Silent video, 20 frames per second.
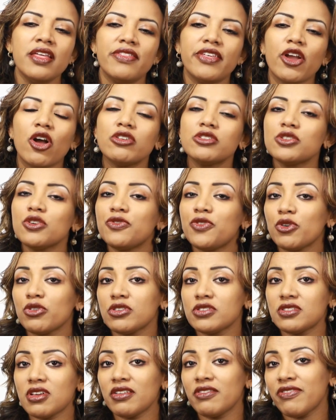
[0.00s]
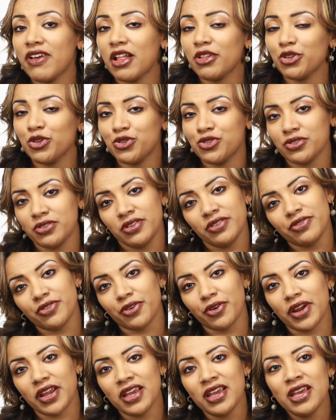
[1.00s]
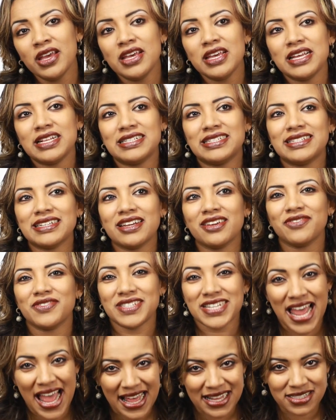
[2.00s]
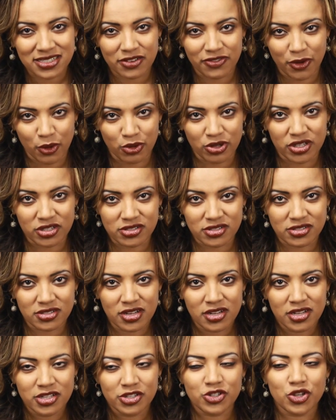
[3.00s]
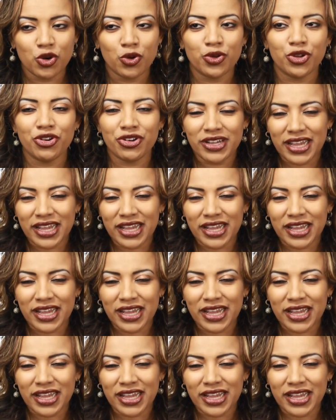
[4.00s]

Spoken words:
They also focus on value delivery instead of task focus. So you're